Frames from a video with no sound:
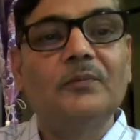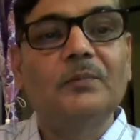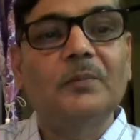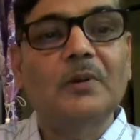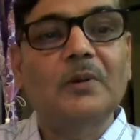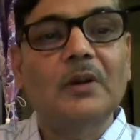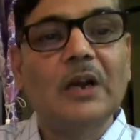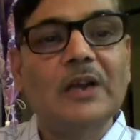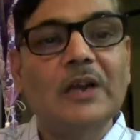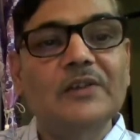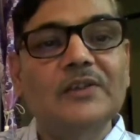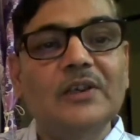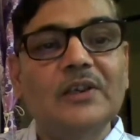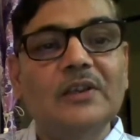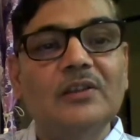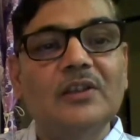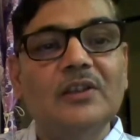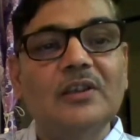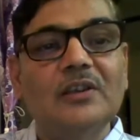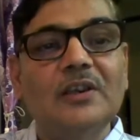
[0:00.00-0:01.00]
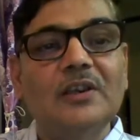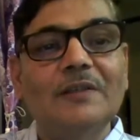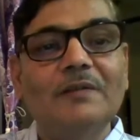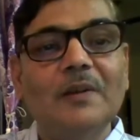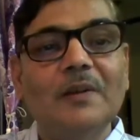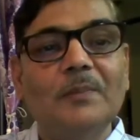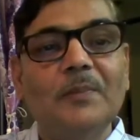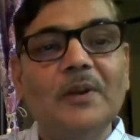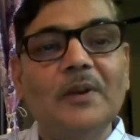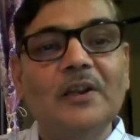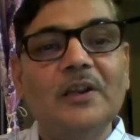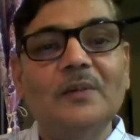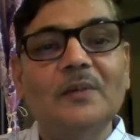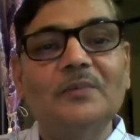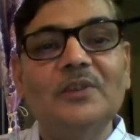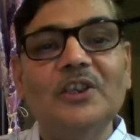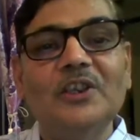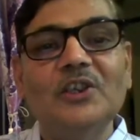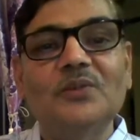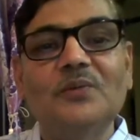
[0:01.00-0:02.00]
causing the development of
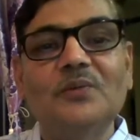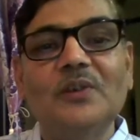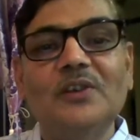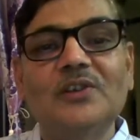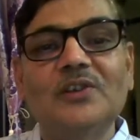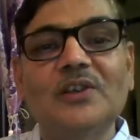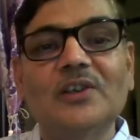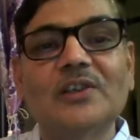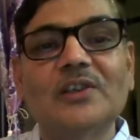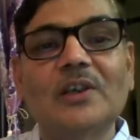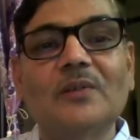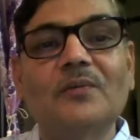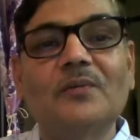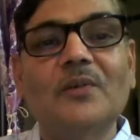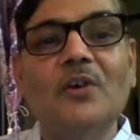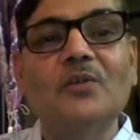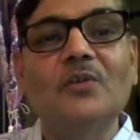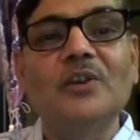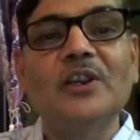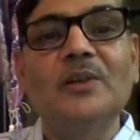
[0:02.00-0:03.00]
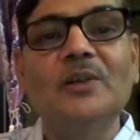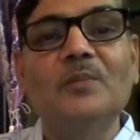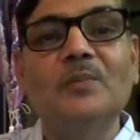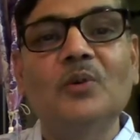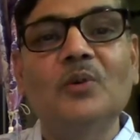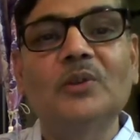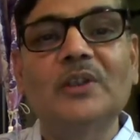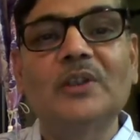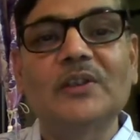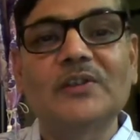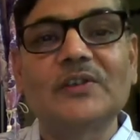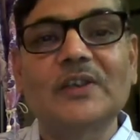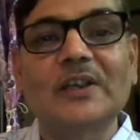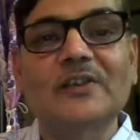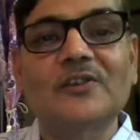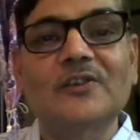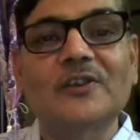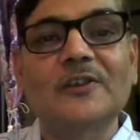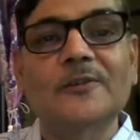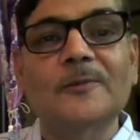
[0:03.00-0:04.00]
these features are found in both the
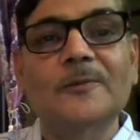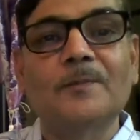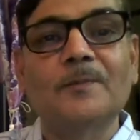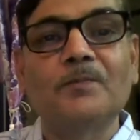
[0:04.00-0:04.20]
sexes.